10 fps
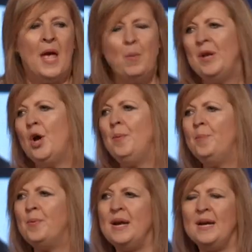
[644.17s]
And we
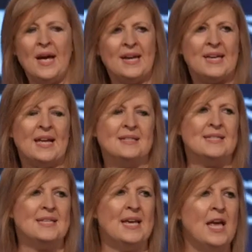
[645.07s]
don't bring
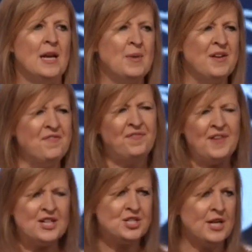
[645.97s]
against the enemy
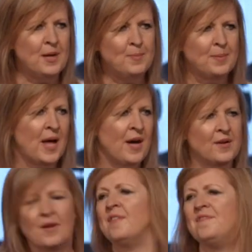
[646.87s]
flesh and
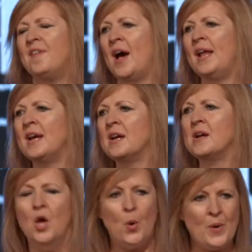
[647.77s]
blood
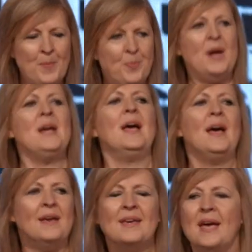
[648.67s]
fighting. We bring
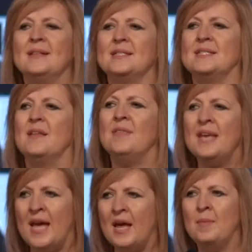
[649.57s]
against
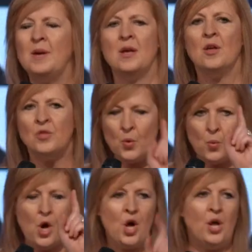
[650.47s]
the enemy the
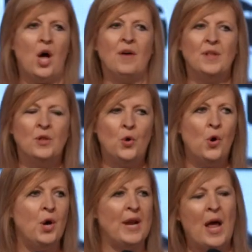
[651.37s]
word of the
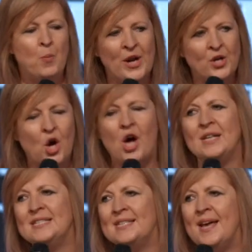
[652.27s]
Lord. And when
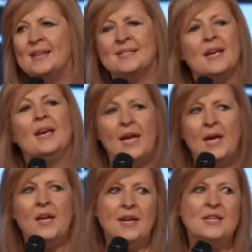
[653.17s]
God says,
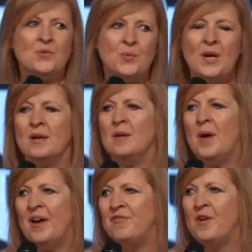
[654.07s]
It is written,
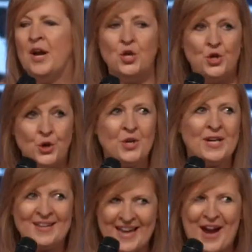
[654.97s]
my friend, you
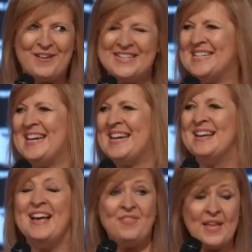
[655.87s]
can
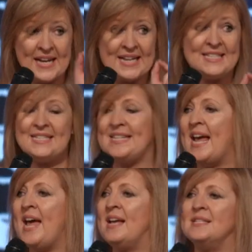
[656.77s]
guarantee that he
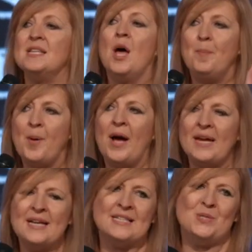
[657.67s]
stands
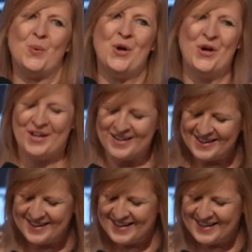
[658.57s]
by his word.